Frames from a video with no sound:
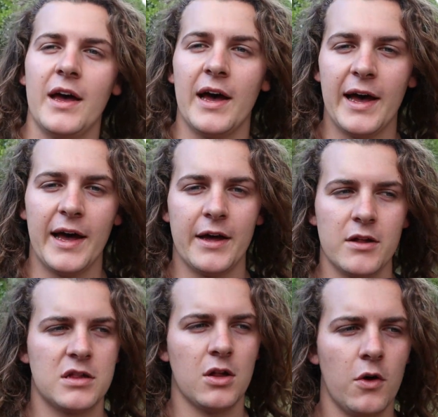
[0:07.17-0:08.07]

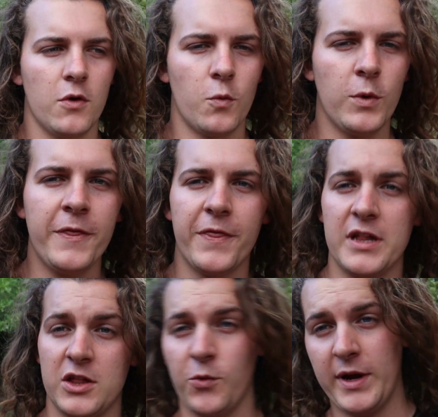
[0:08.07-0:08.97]
So with
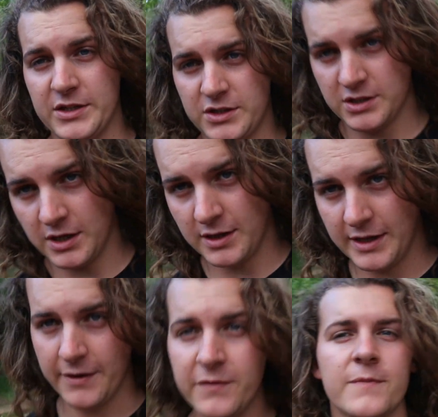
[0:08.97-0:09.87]
this 3-inch
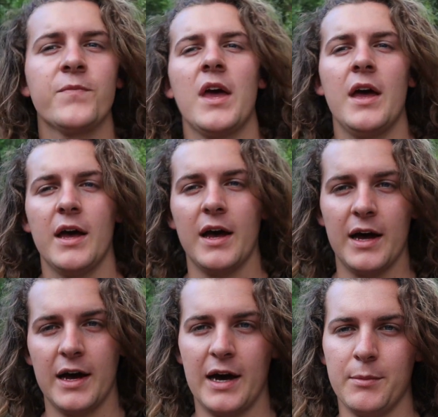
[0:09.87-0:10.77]
lift,
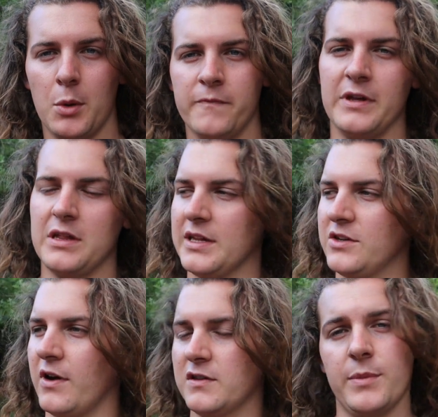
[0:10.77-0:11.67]
I'm obviously
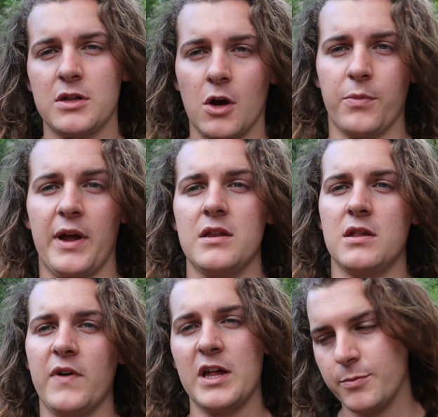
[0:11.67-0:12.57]
trying to be as
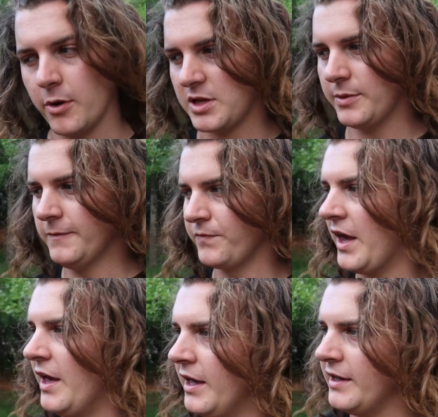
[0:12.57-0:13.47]
comprehensive as possible.
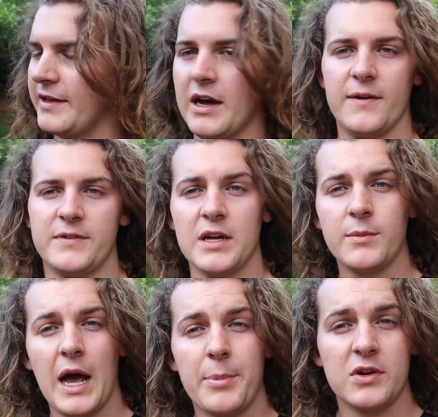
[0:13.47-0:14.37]
Now I've
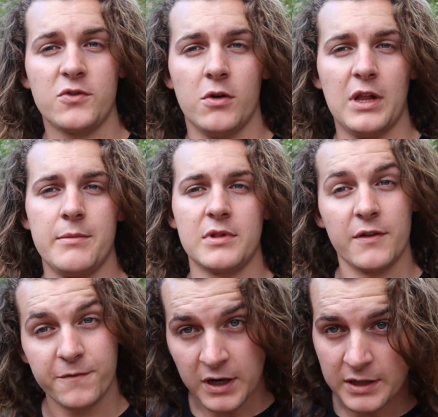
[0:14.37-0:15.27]
done my upper control arms
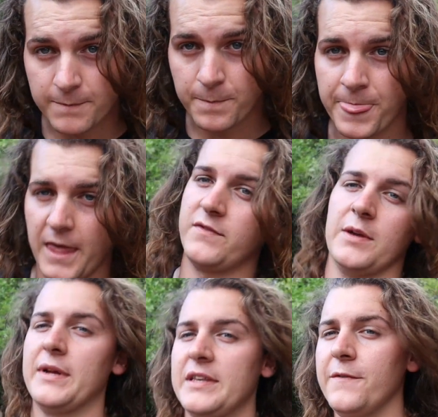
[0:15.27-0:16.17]
in the front, I've
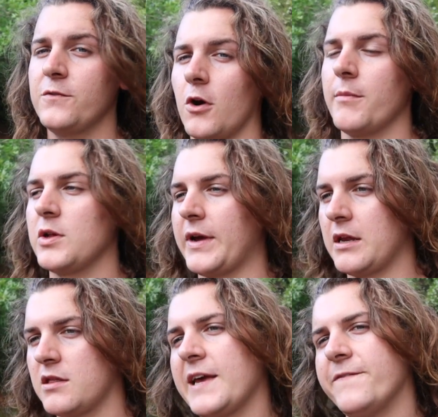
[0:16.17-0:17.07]
done my diff drop, so I
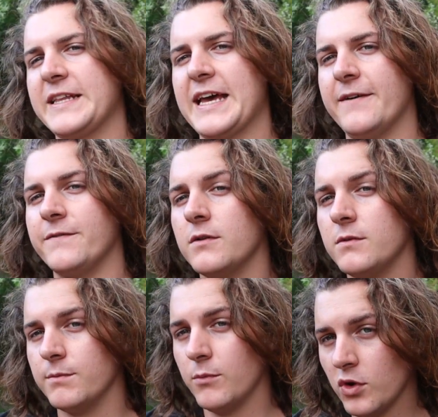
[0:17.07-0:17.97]
can safely have
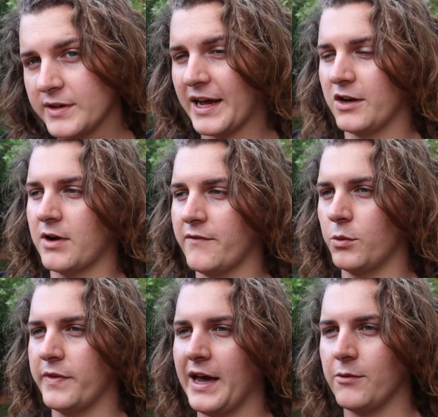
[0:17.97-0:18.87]
more down
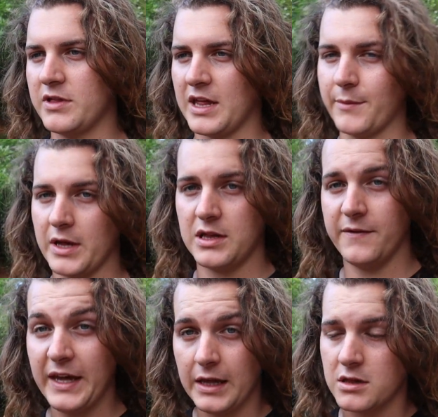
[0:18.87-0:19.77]
travel without risking my
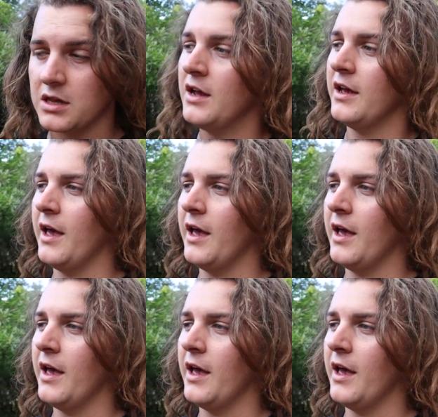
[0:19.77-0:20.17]
CVs.